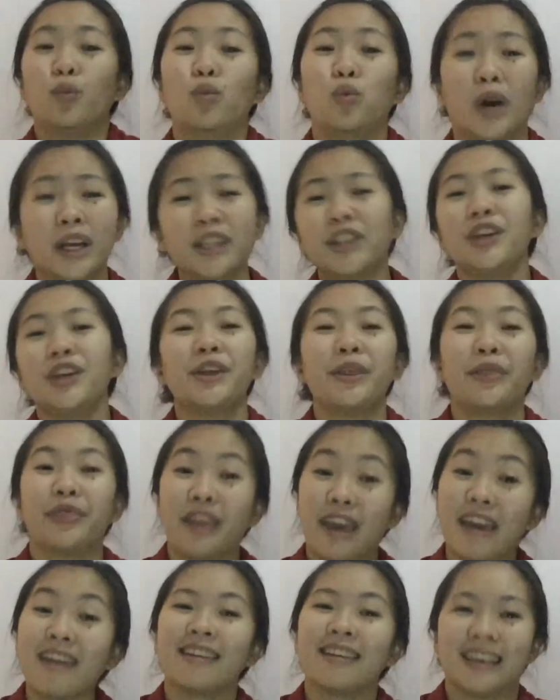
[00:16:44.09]
What do you
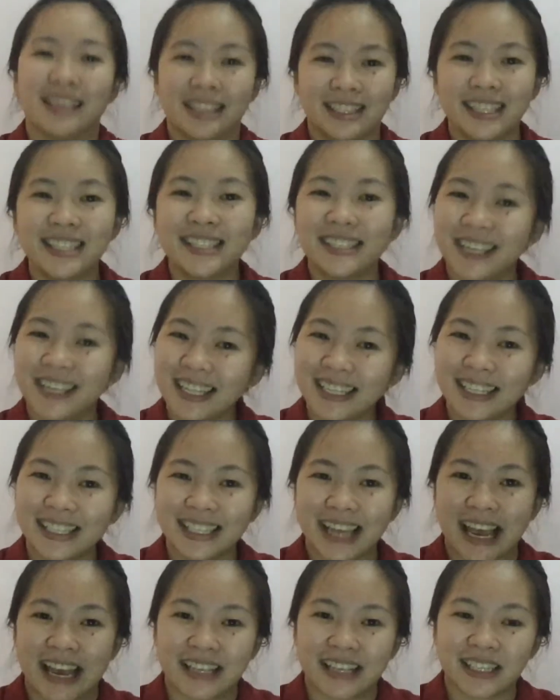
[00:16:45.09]
think is the skills
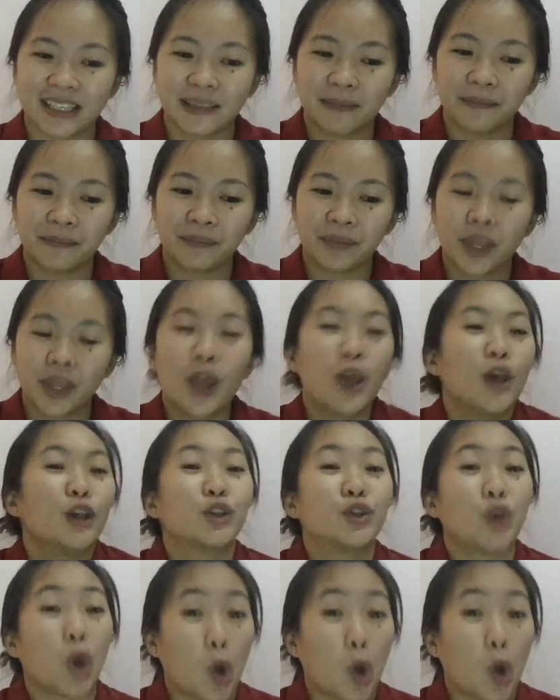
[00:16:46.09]
test?